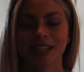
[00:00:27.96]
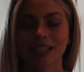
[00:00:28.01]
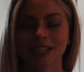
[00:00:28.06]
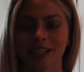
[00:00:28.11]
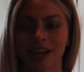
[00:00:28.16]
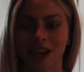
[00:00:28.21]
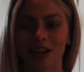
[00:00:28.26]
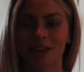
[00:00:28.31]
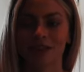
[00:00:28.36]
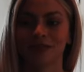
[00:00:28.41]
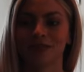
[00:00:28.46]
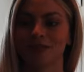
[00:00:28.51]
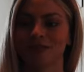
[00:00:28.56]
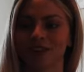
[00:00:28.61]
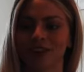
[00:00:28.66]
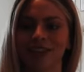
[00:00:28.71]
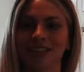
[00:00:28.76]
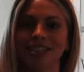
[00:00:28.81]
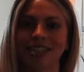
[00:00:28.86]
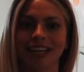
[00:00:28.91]
So
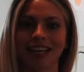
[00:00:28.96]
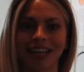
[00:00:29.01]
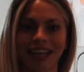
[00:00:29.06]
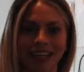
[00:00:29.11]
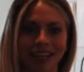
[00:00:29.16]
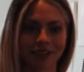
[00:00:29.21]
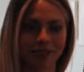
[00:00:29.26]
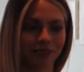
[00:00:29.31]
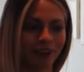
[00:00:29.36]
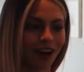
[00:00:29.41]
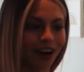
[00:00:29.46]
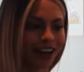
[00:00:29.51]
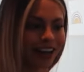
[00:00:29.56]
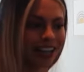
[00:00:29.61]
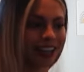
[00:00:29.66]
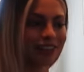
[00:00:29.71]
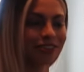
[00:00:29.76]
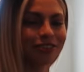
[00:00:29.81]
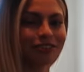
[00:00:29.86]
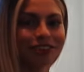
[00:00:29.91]
first thing, walk
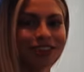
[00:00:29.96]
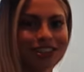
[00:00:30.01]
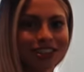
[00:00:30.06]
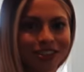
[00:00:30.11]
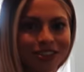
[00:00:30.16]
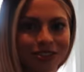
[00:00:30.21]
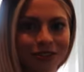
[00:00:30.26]
in the front